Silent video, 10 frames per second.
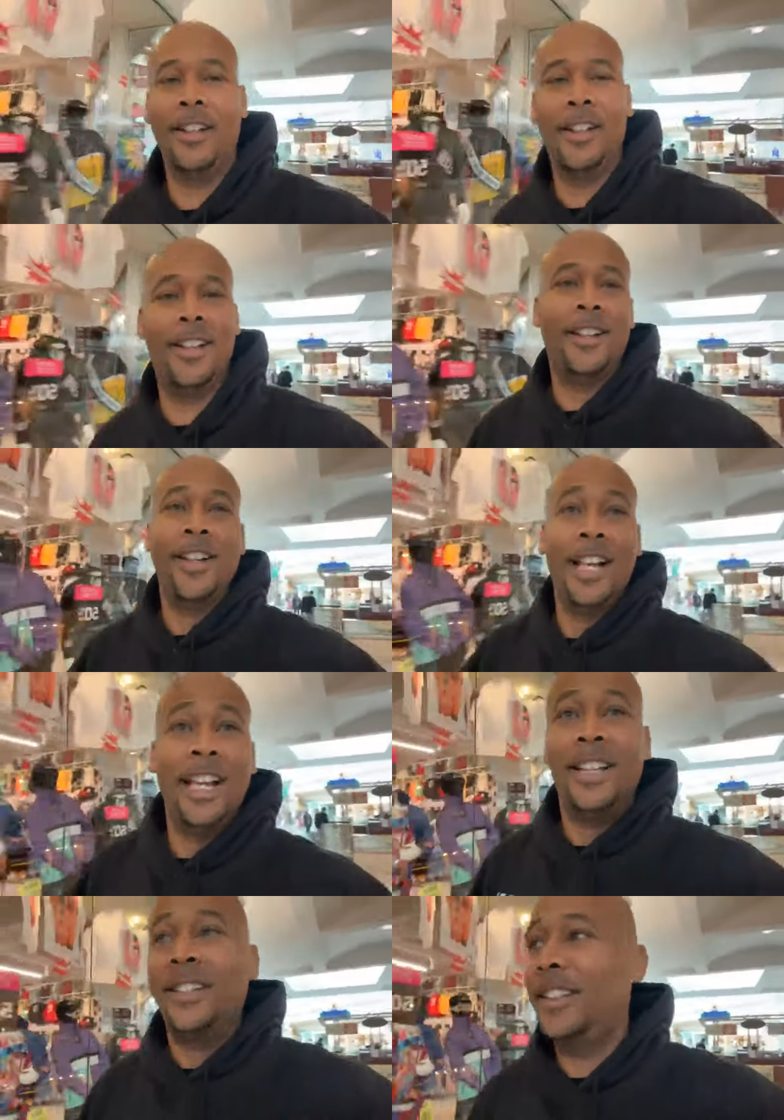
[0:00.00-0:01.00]
Yeah,
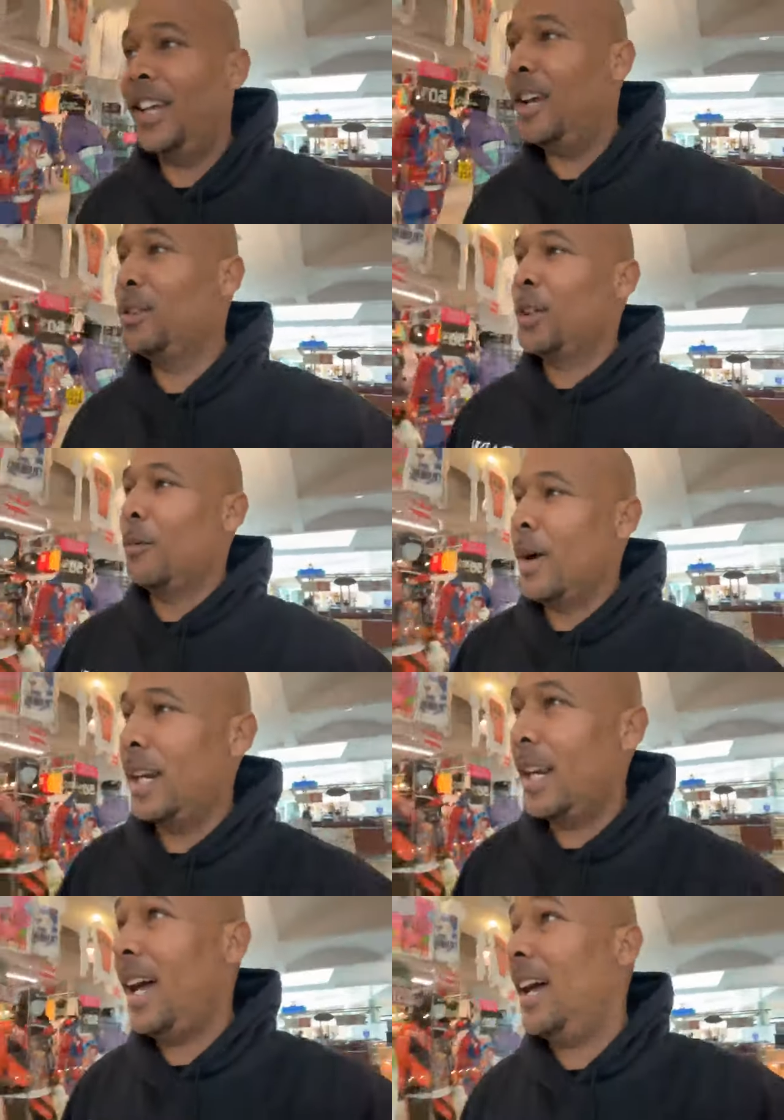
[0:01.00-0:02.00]
he was on
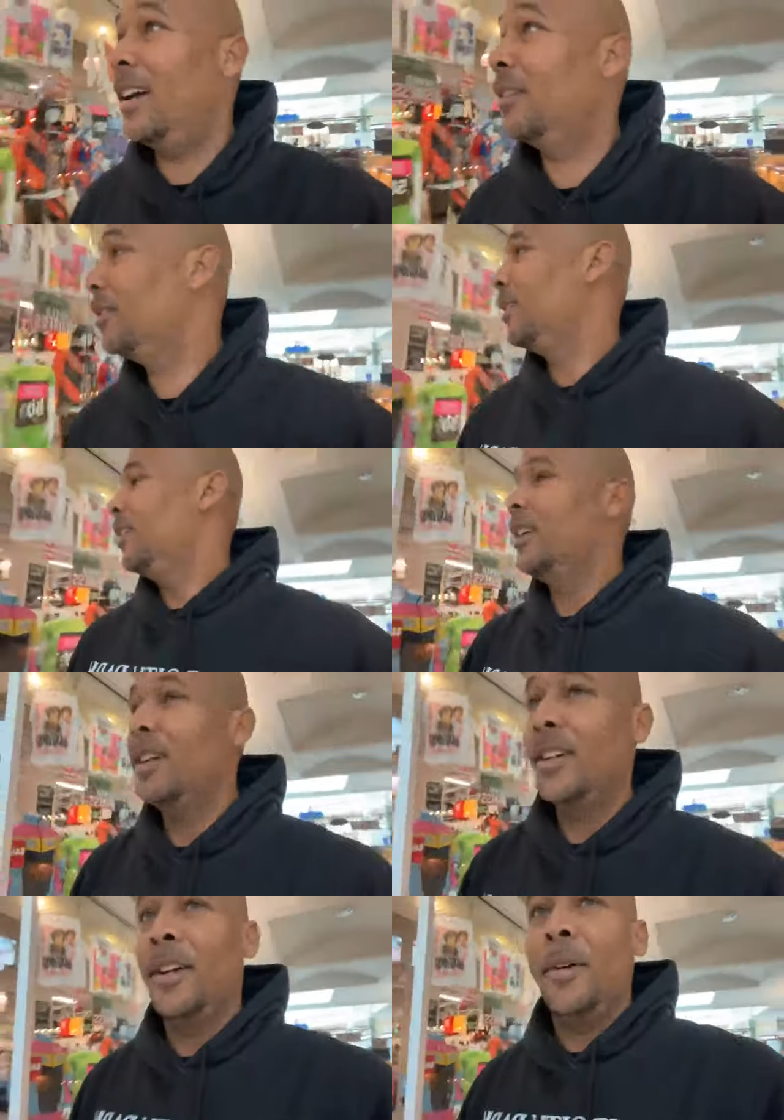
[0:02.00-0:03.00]
my line.
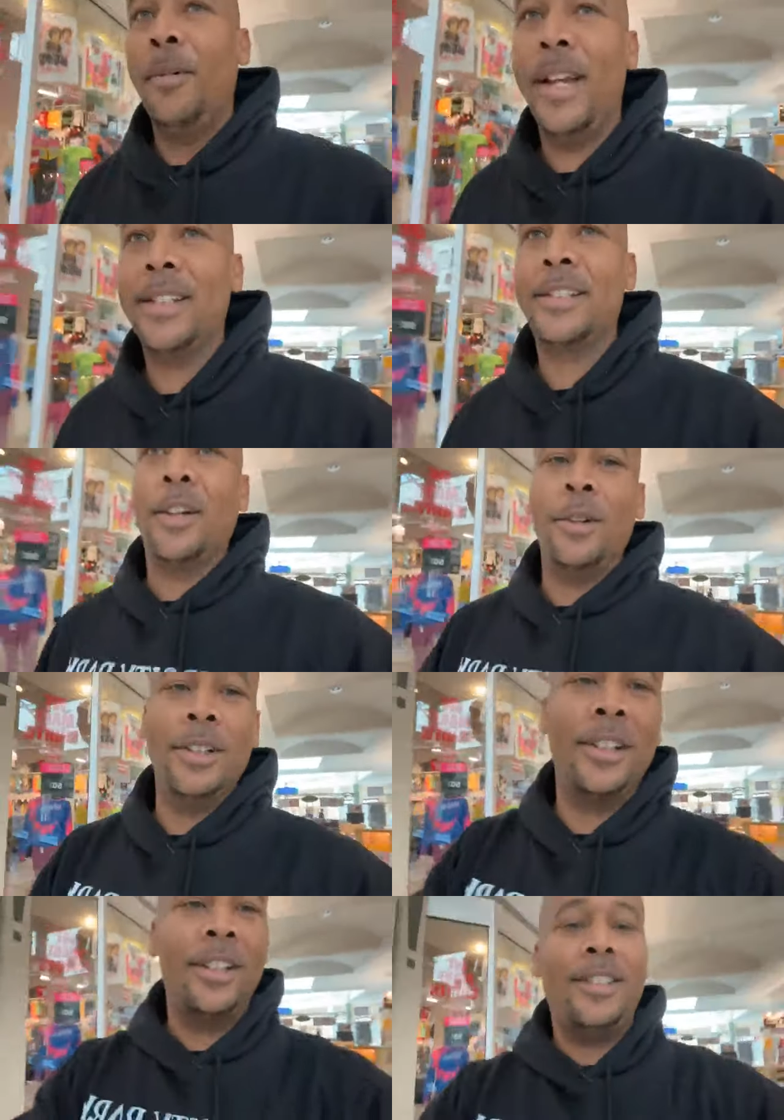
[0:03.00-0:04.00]
Man, so
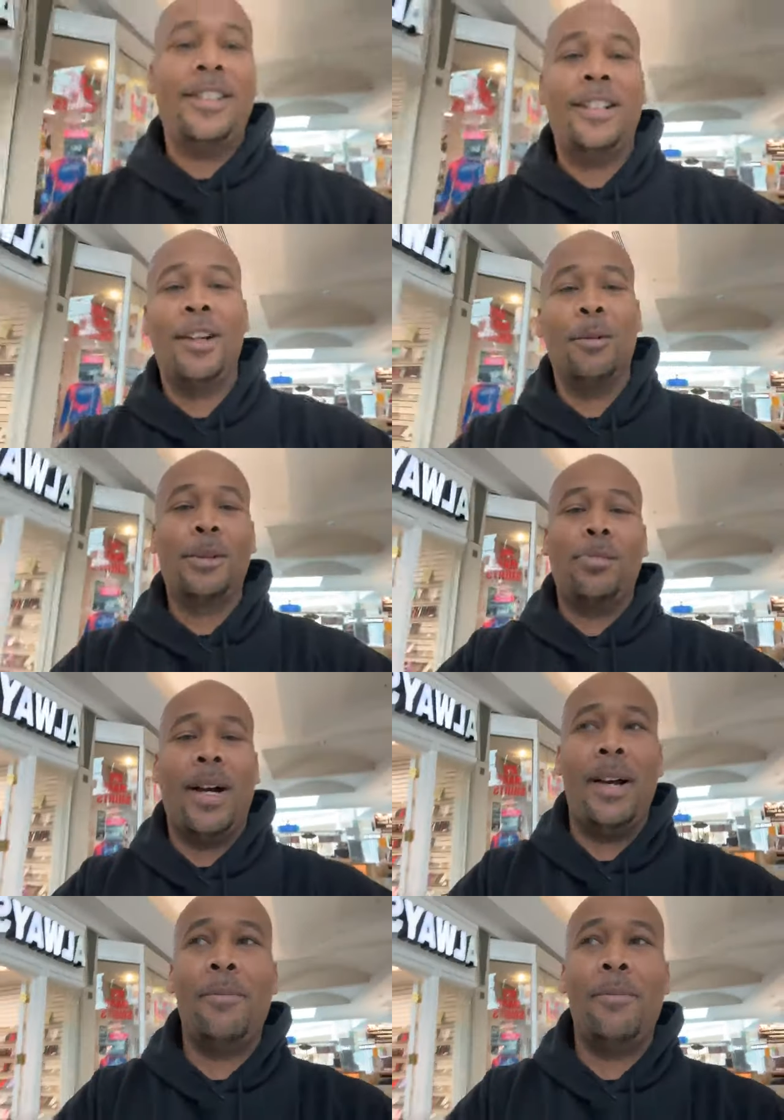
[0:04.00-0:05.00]
this is, this is a dope
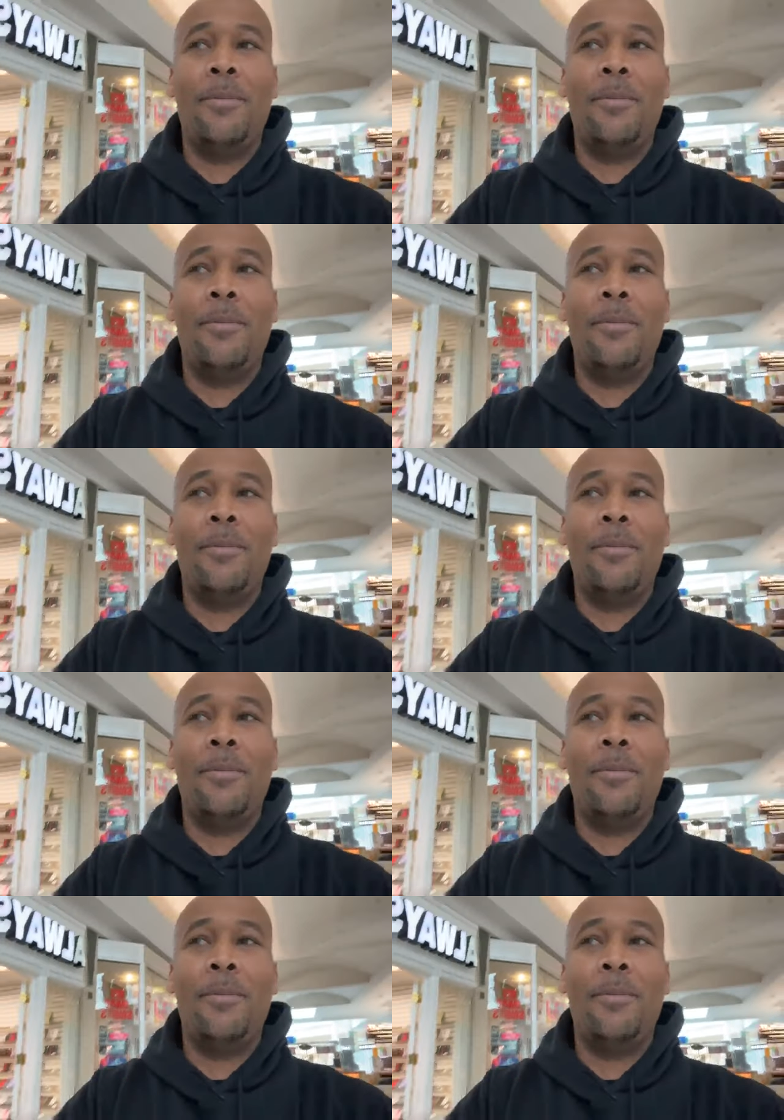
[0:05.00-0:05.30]
spot, man.